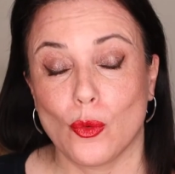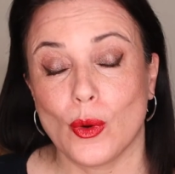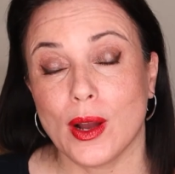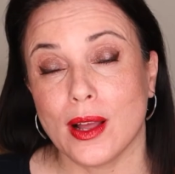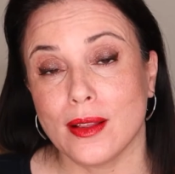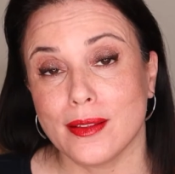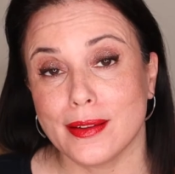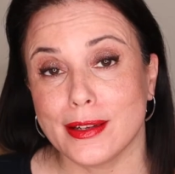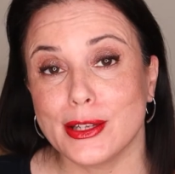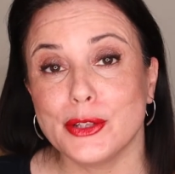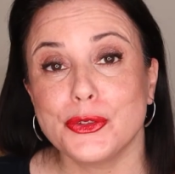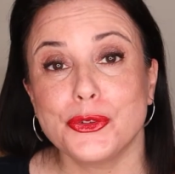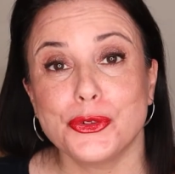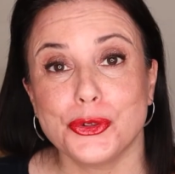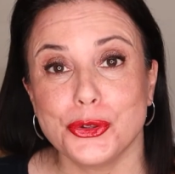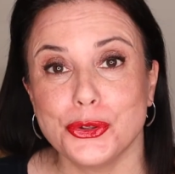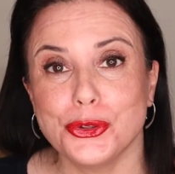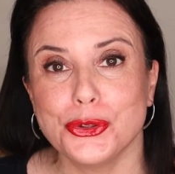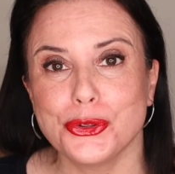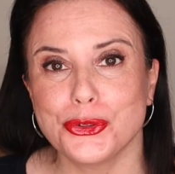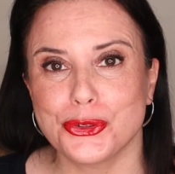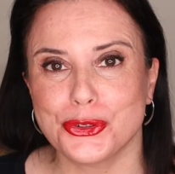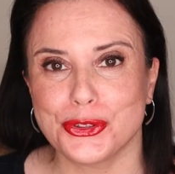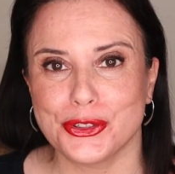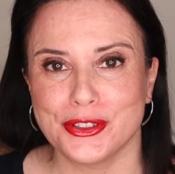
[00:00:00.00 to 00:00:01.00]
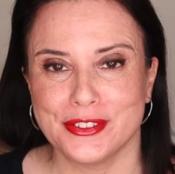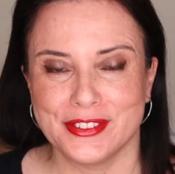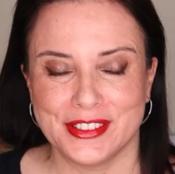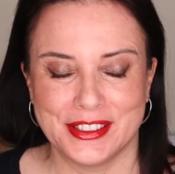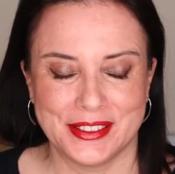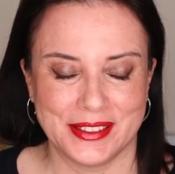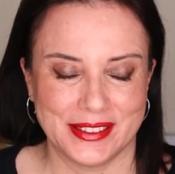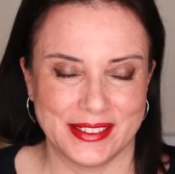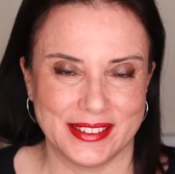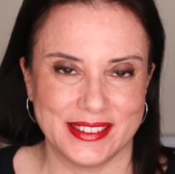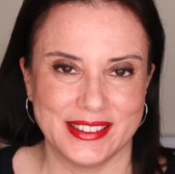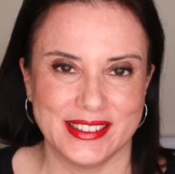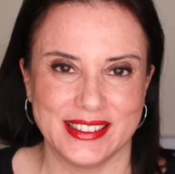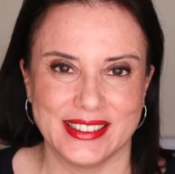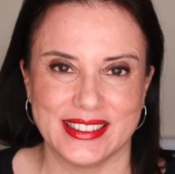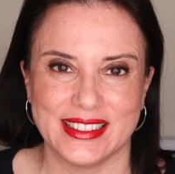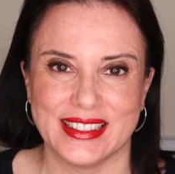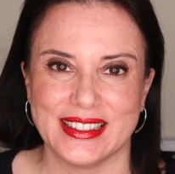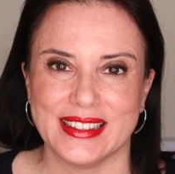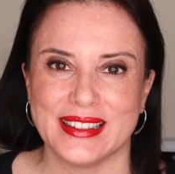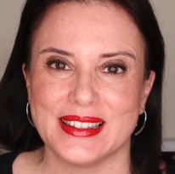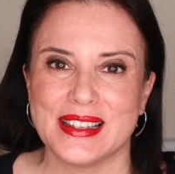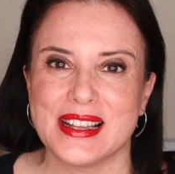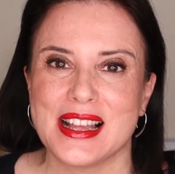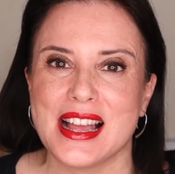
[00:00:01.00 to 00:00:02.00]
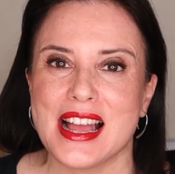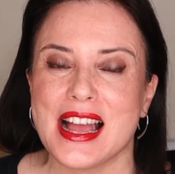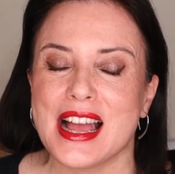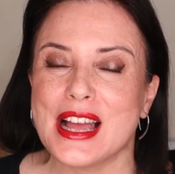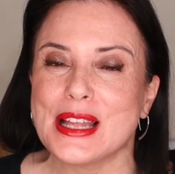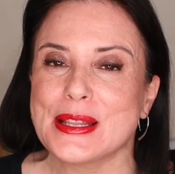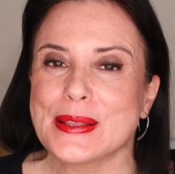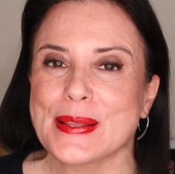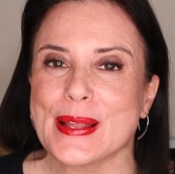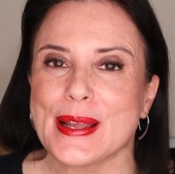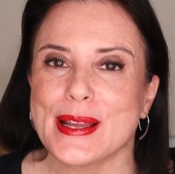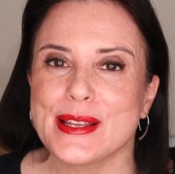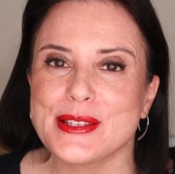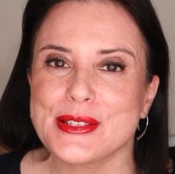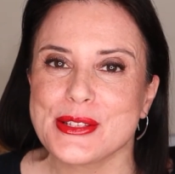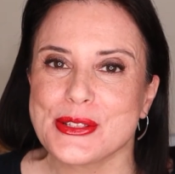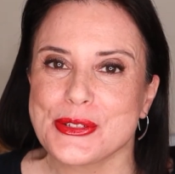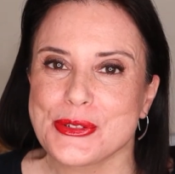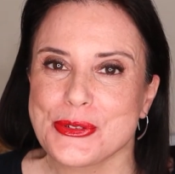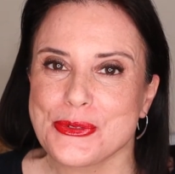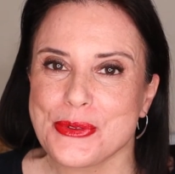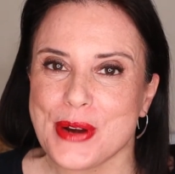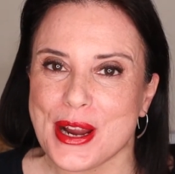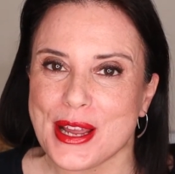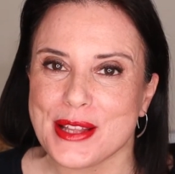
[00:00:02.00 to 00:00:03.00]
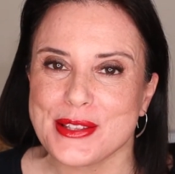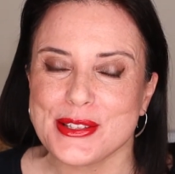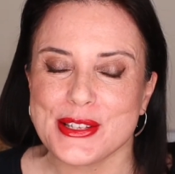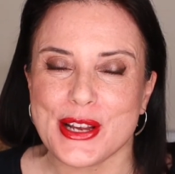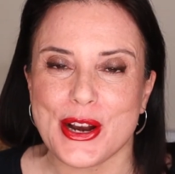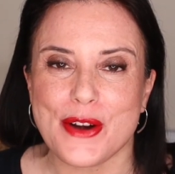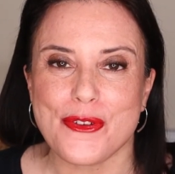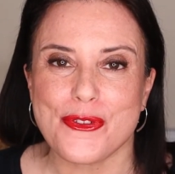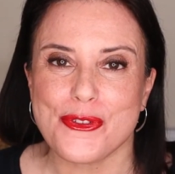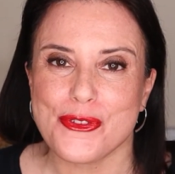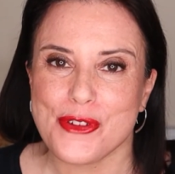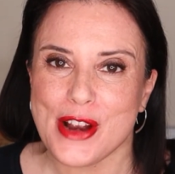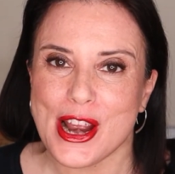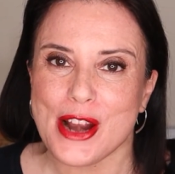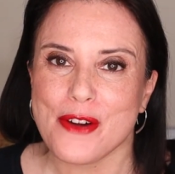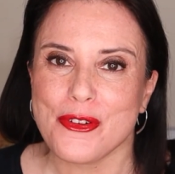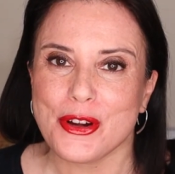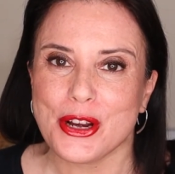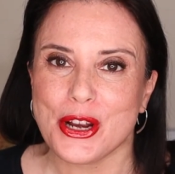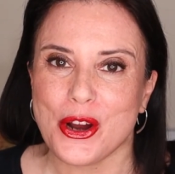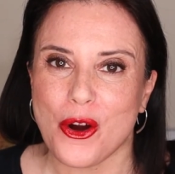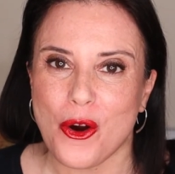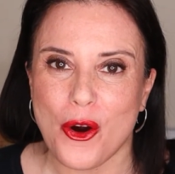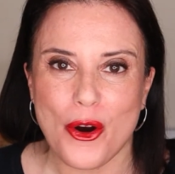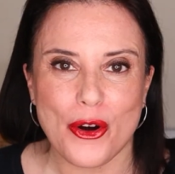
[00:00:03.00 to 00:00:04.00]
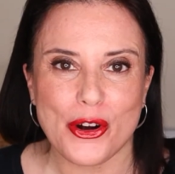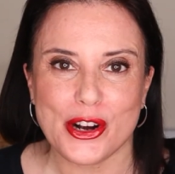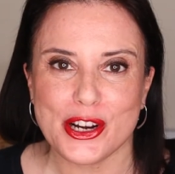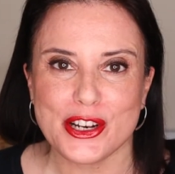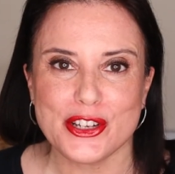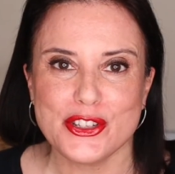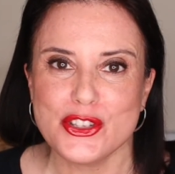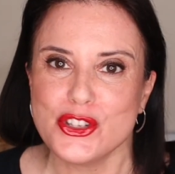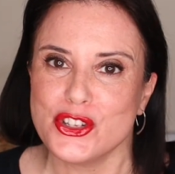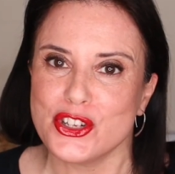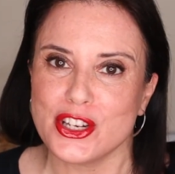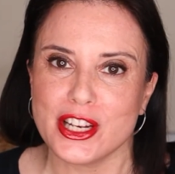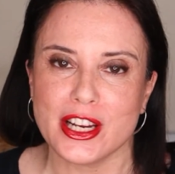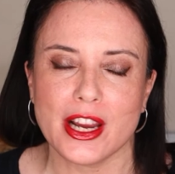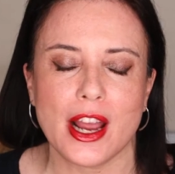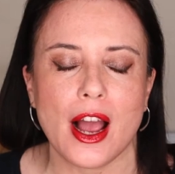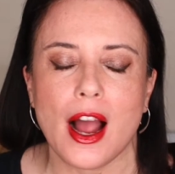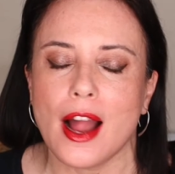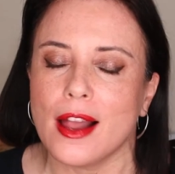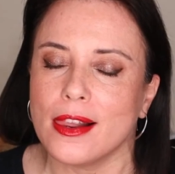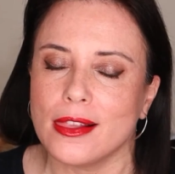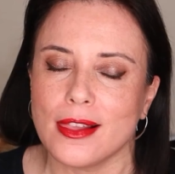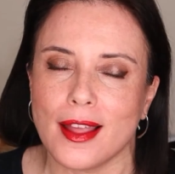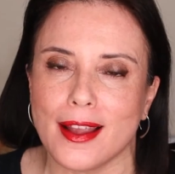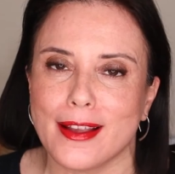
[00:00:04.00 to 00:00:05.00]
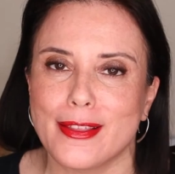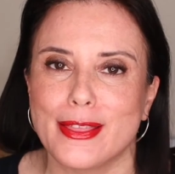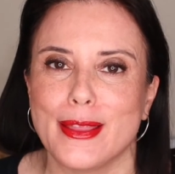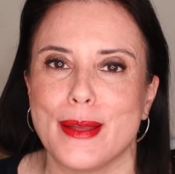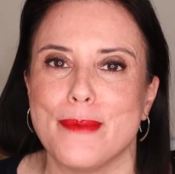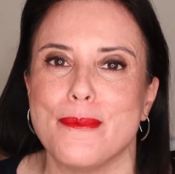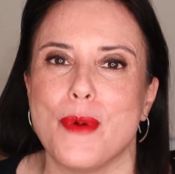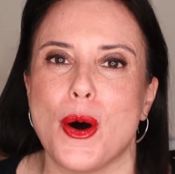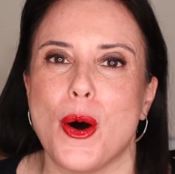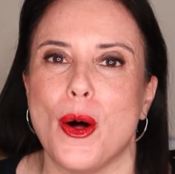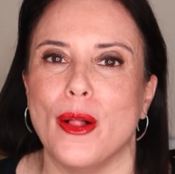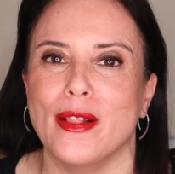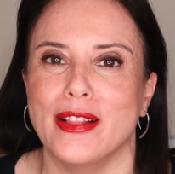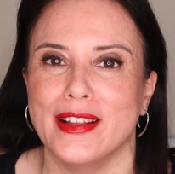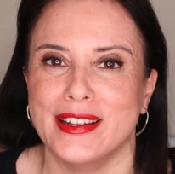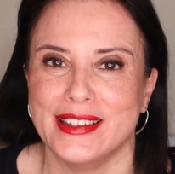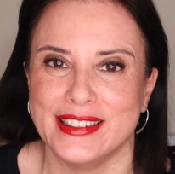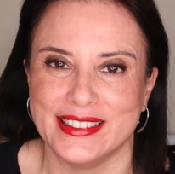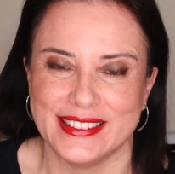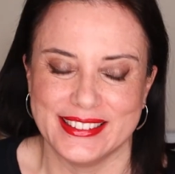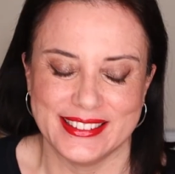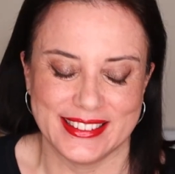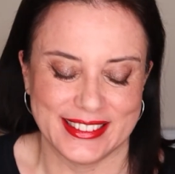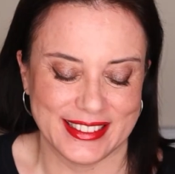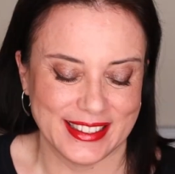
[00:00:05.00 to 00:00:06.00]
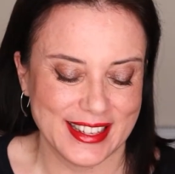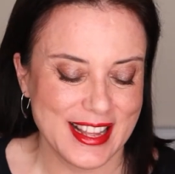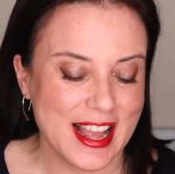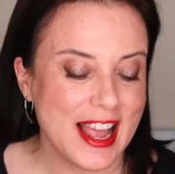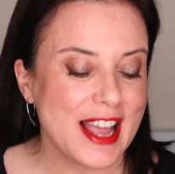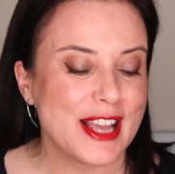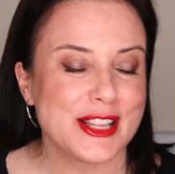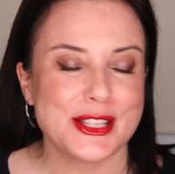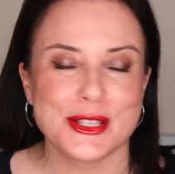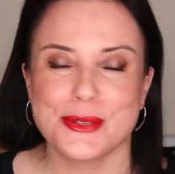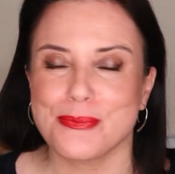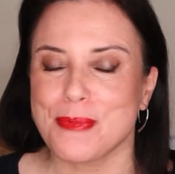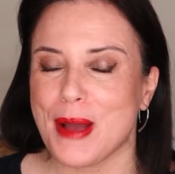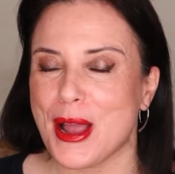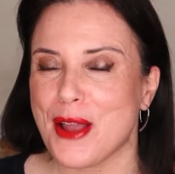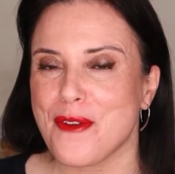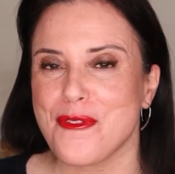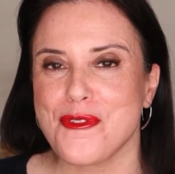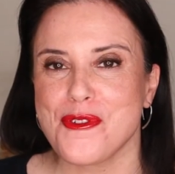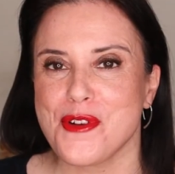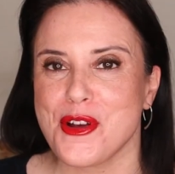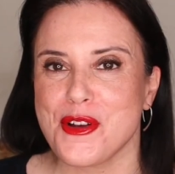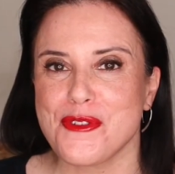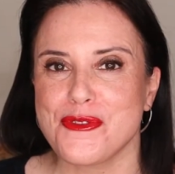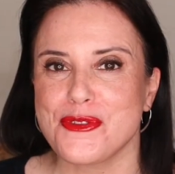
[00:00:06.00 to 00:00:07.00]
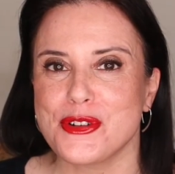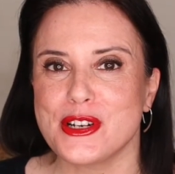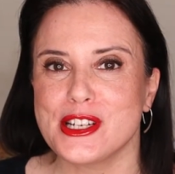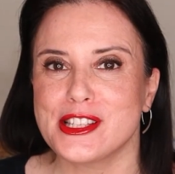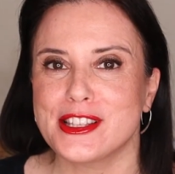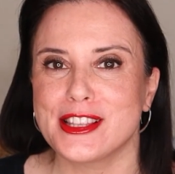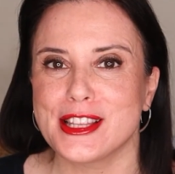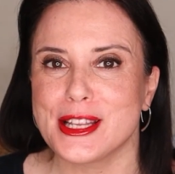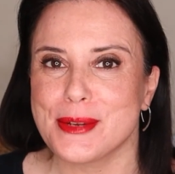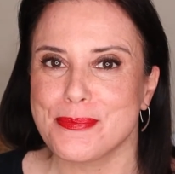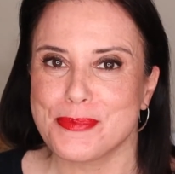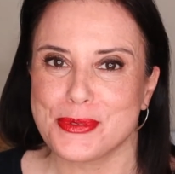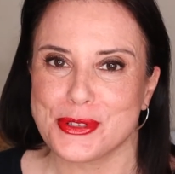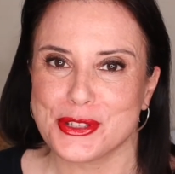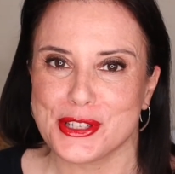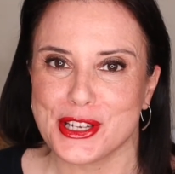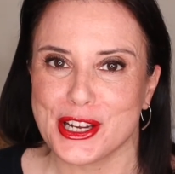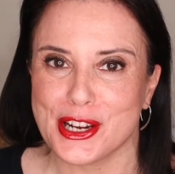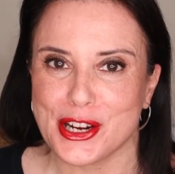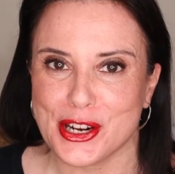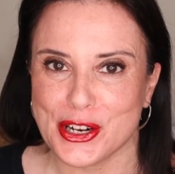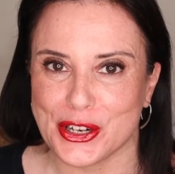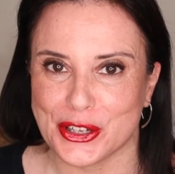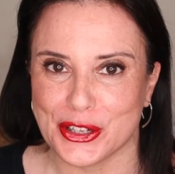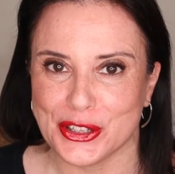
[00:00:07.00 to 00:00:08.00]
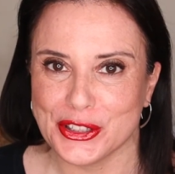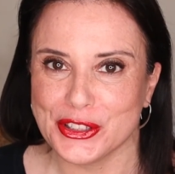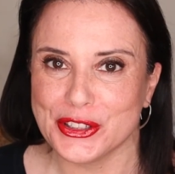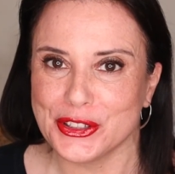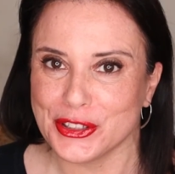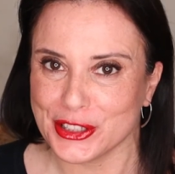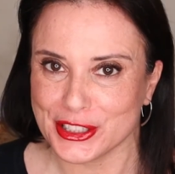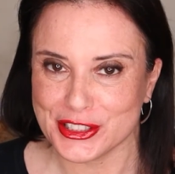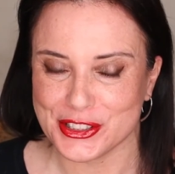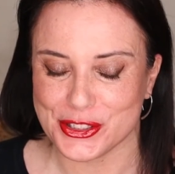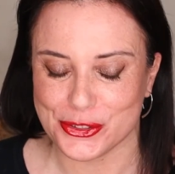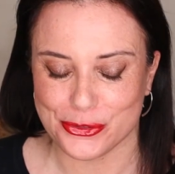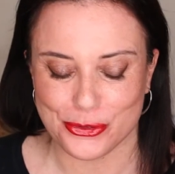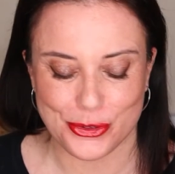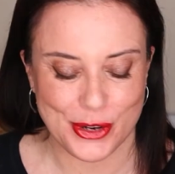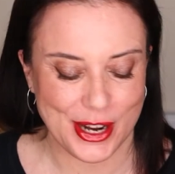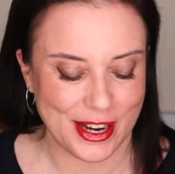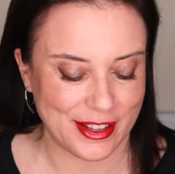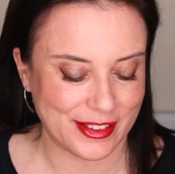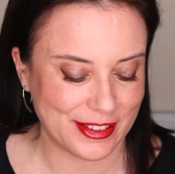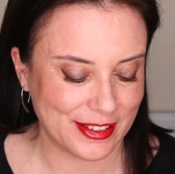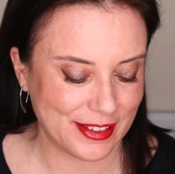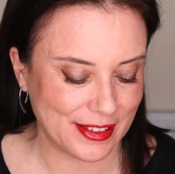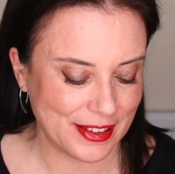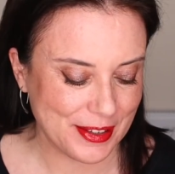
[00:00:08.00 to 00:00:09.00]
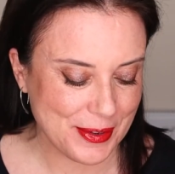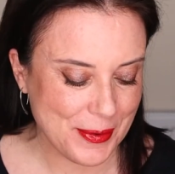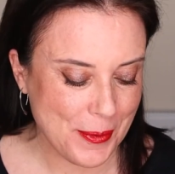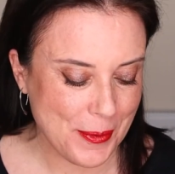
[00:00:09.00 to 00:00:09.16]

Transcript: Well, in truth, unless the reds are very orangey, I like them all. It's my favorite lipstick color, it's red.